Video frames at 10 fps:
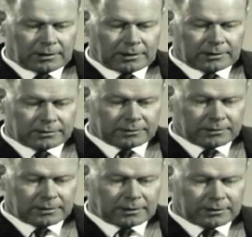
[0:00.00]
And
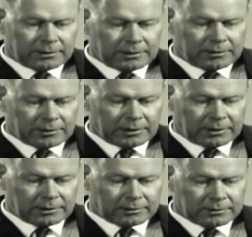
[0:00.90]
uh, on the other
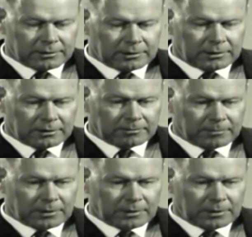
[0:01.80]
hand, uh,